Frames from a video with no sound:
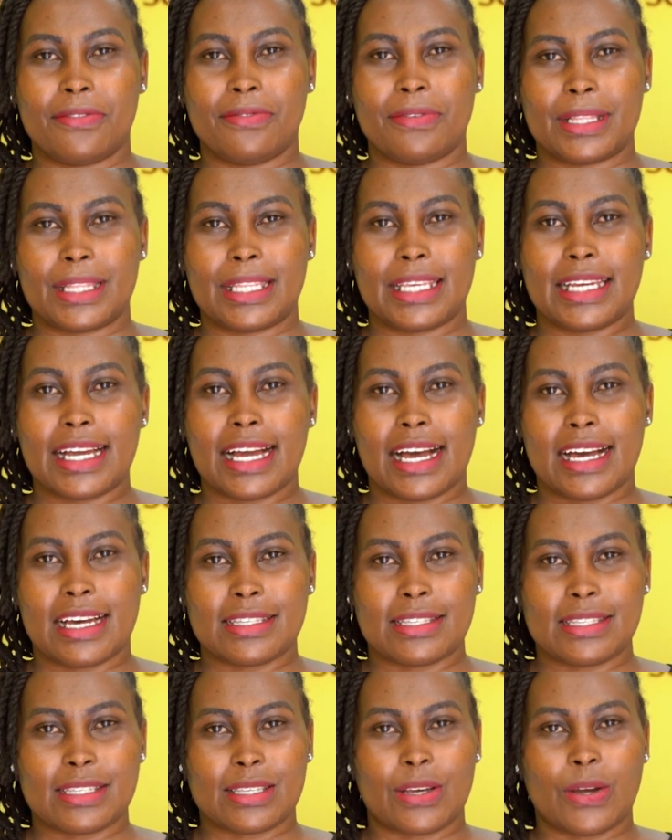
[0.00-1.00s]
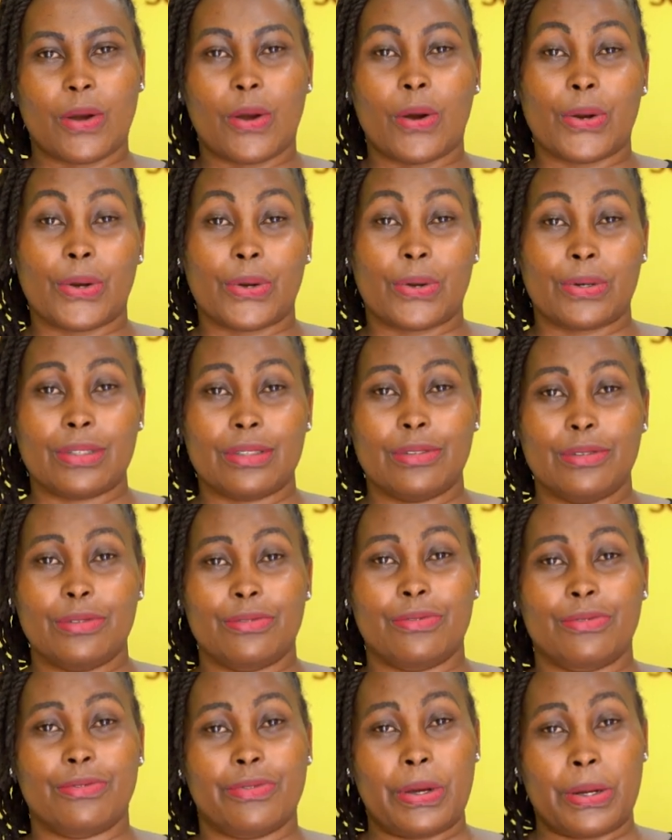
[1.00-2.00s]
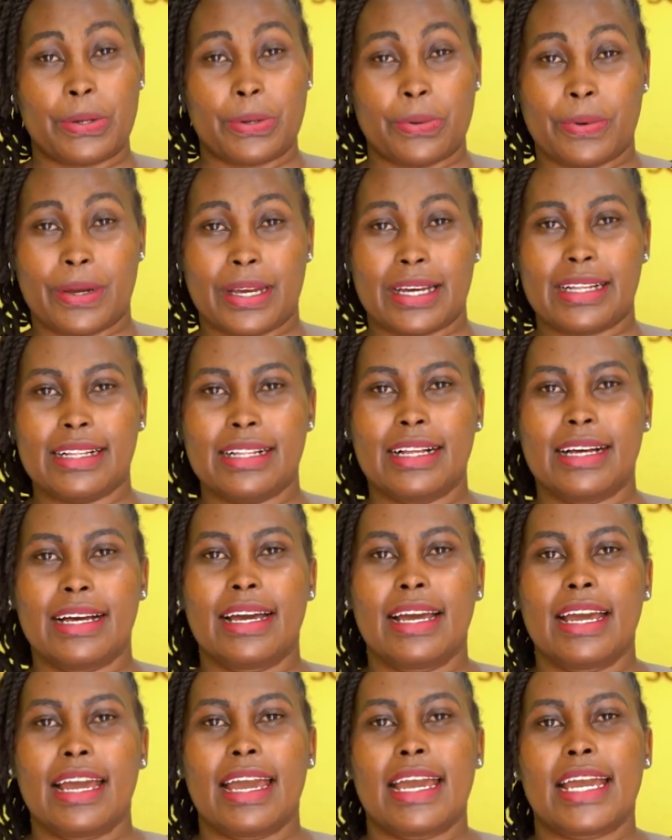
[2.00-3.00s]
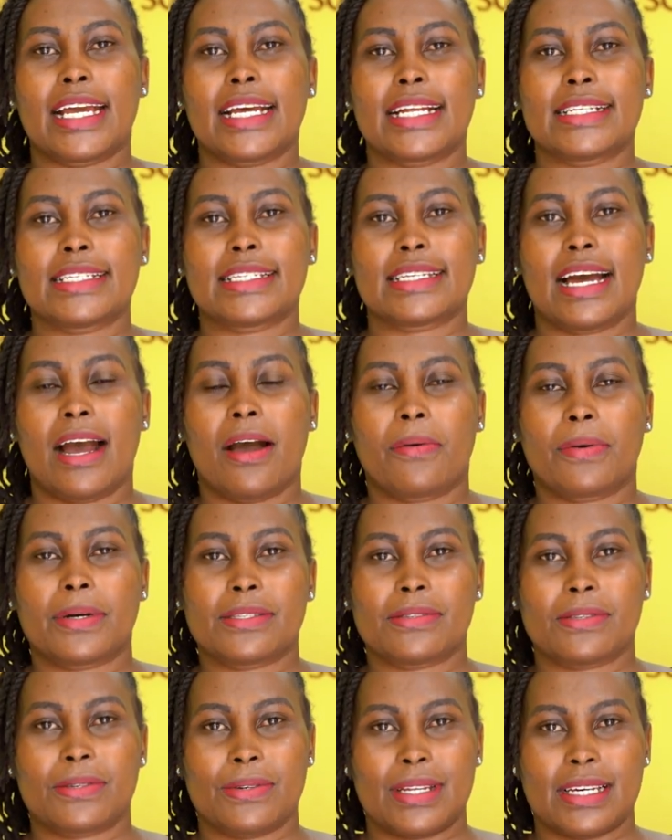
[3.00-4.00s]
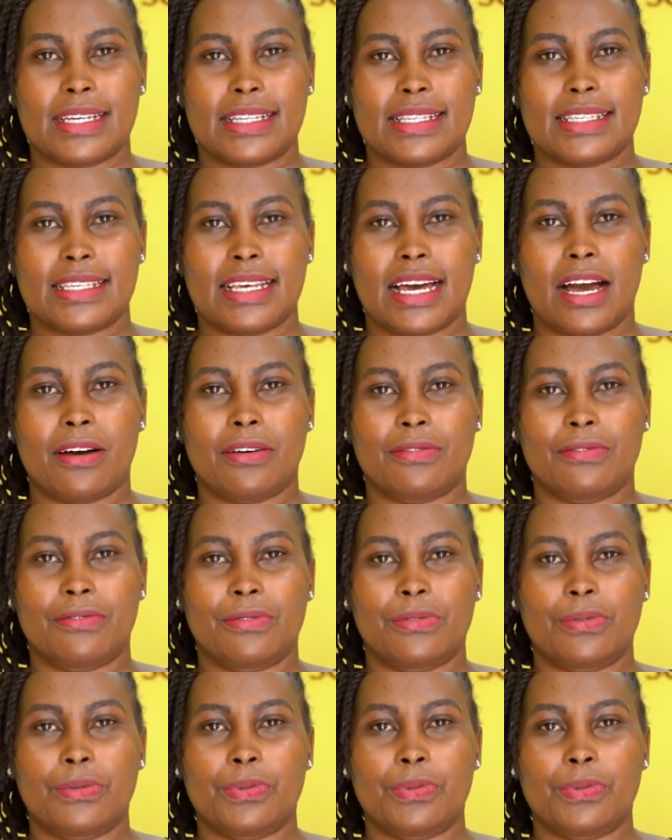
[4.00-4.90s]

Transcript: everything has gone on very well, and our students have